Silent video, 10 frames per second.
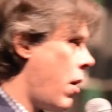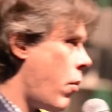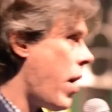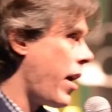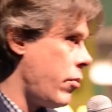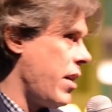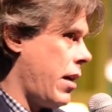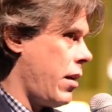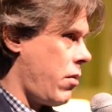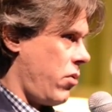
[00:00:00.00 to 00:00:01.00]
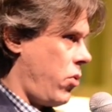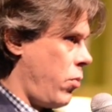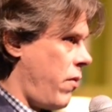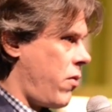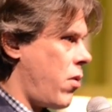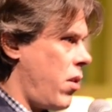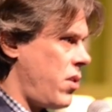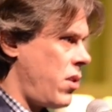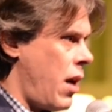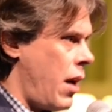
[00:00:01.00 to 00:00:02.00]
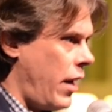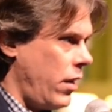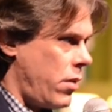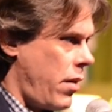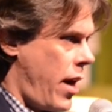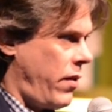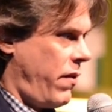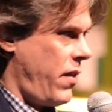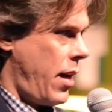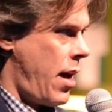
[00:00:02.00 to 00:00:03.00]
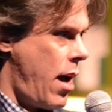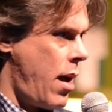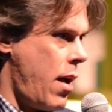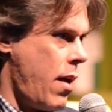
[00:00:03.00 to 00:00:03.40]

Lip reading: while we can consume, of course, internet via